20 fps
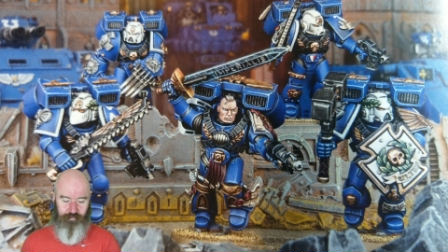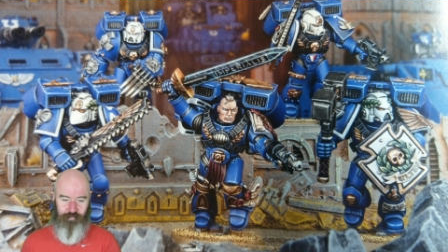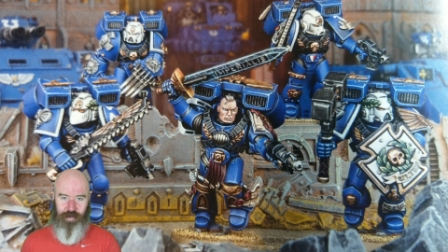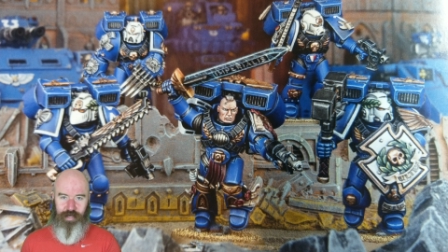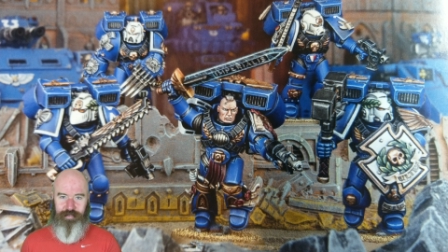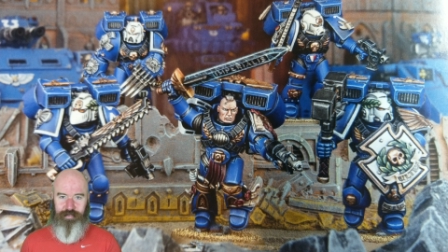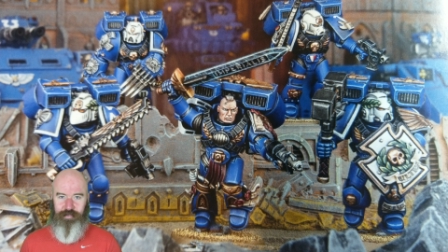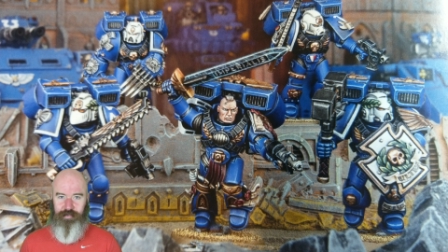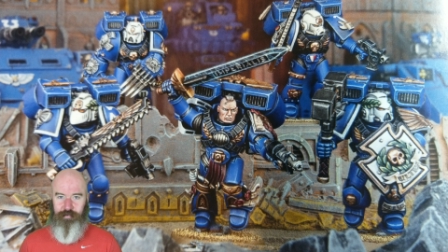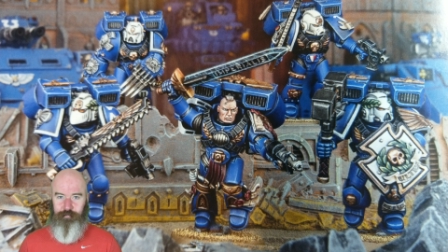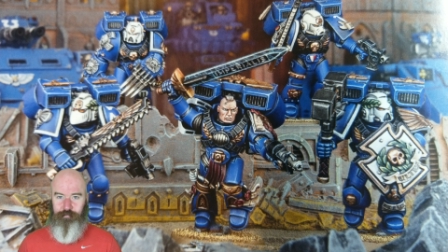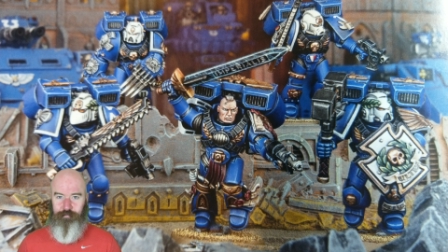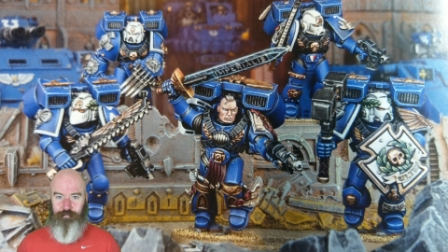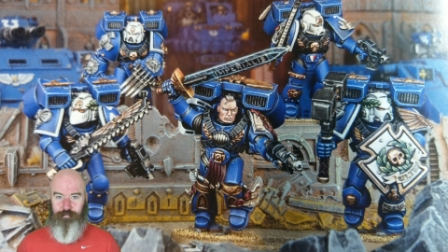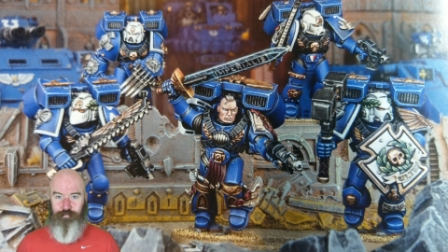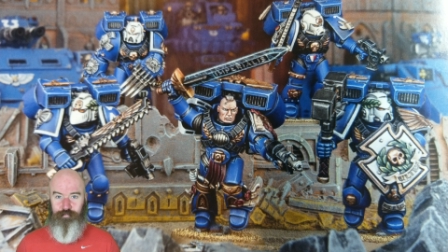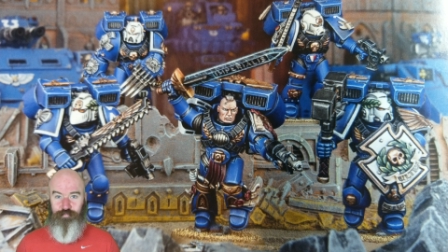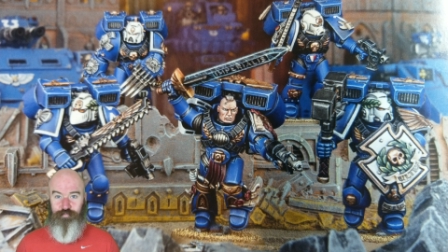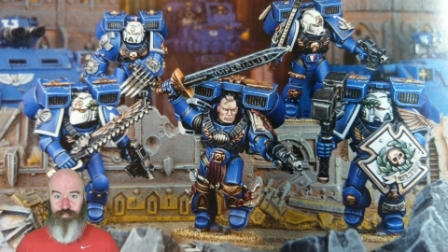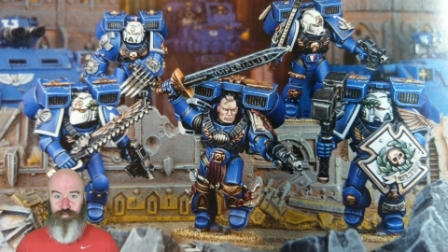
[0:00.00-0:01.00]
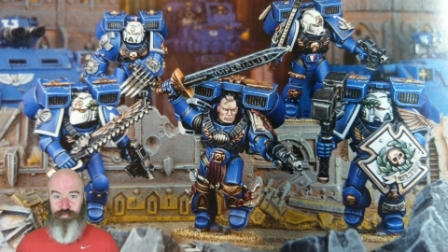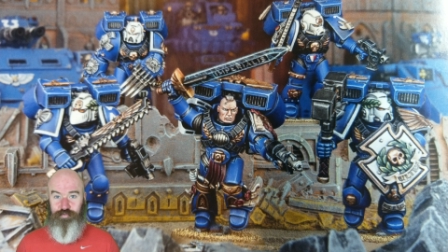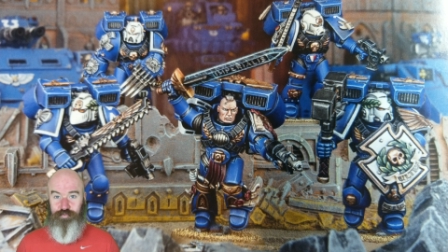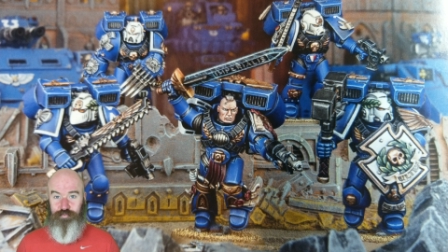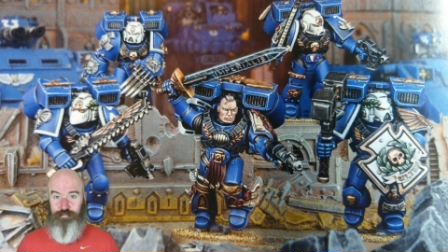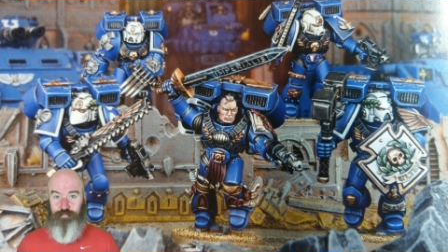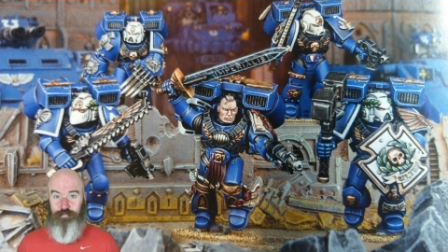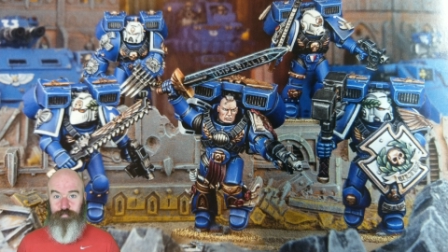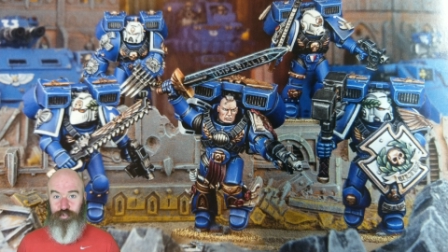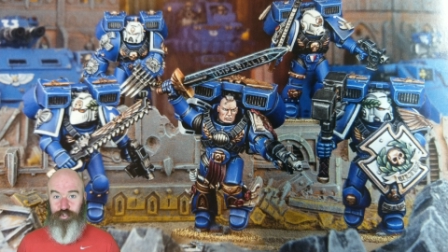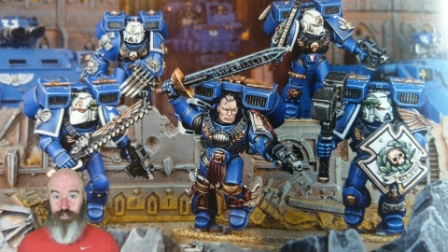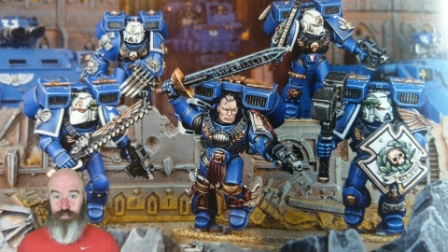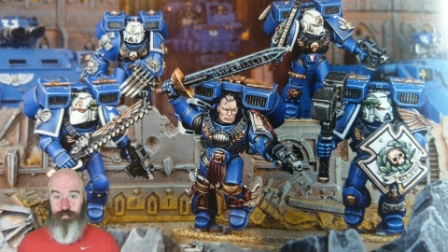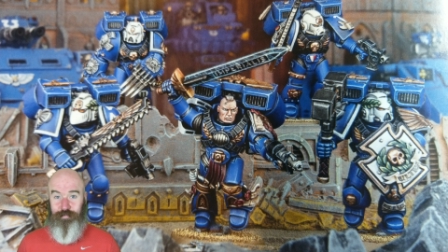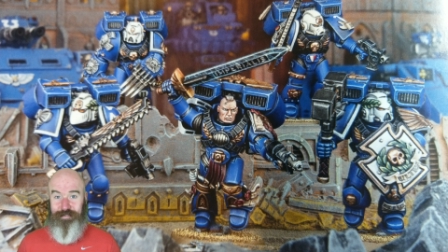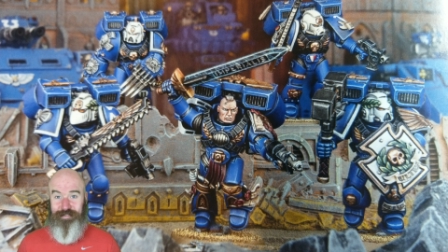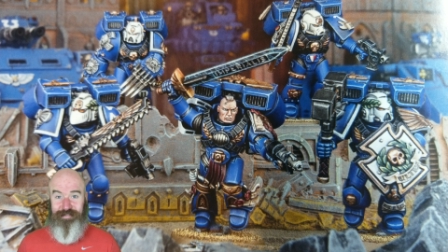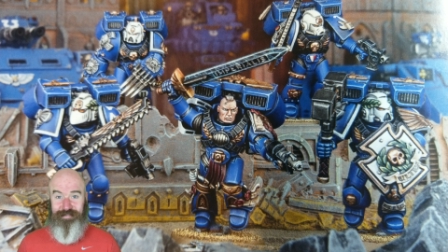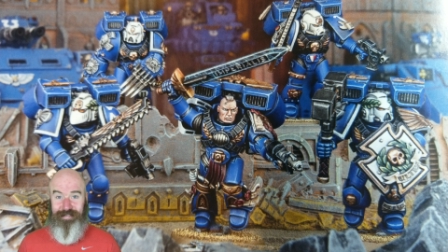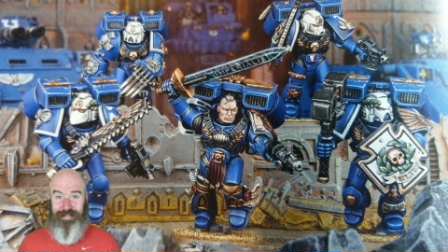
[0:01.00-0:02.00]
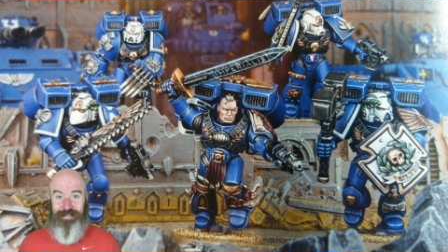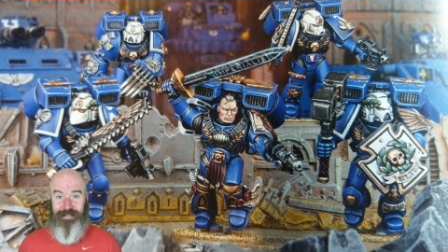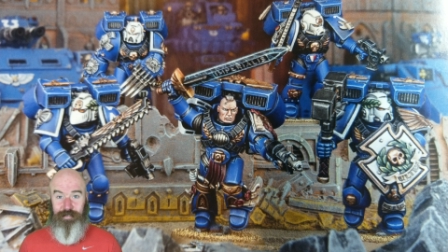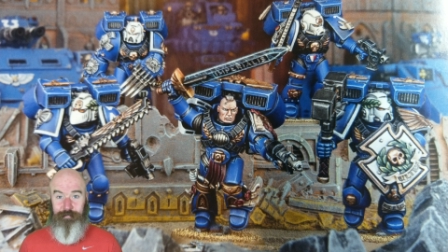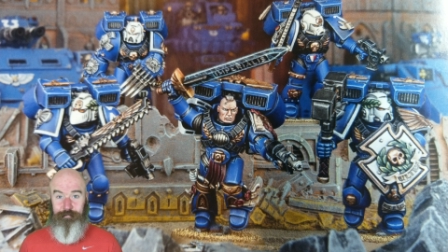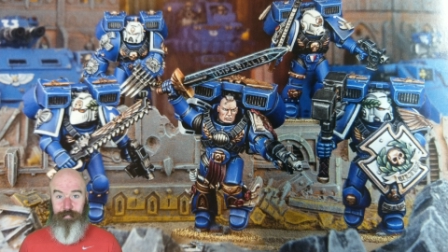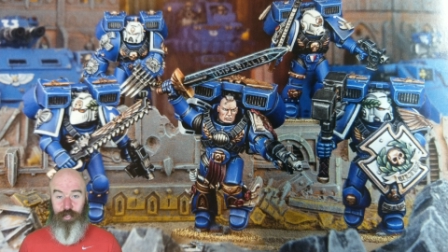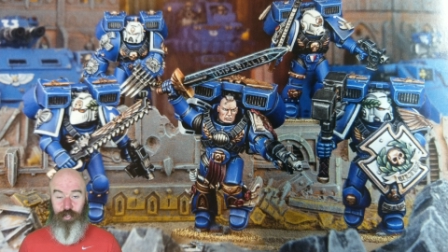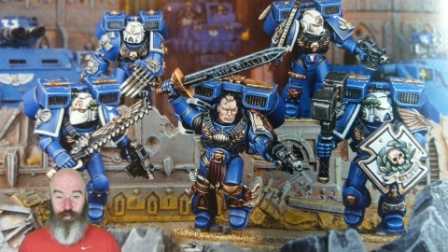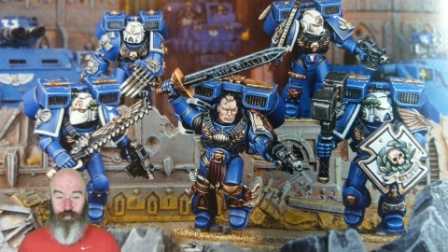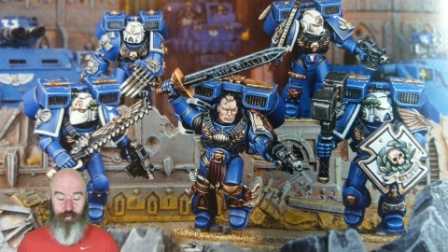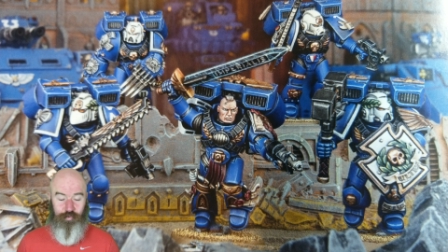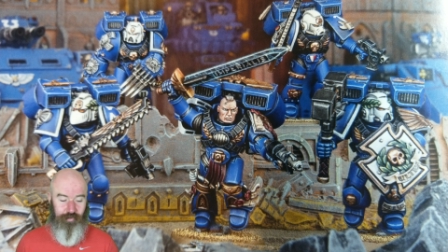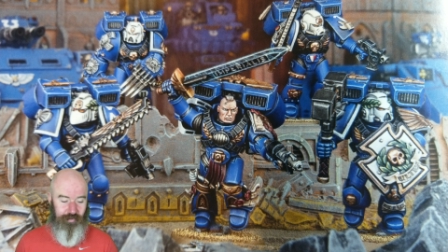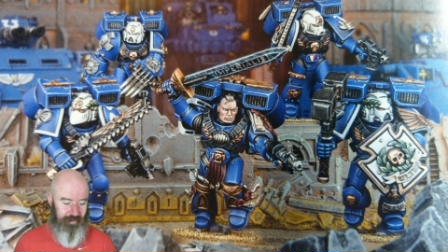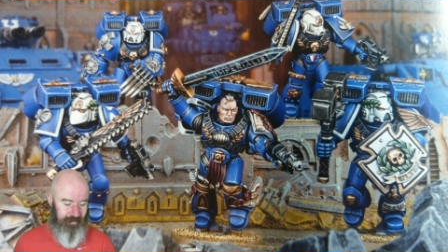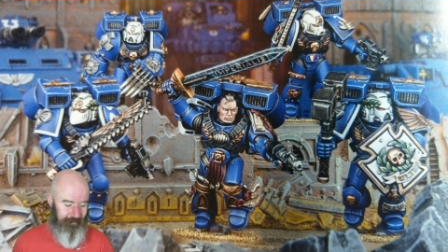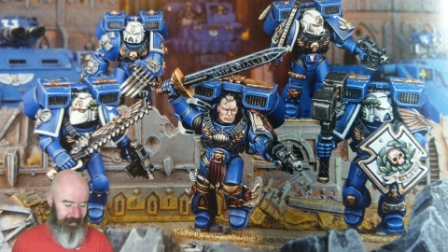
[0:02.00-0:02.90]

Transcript: rather than just with a standard bolt gun.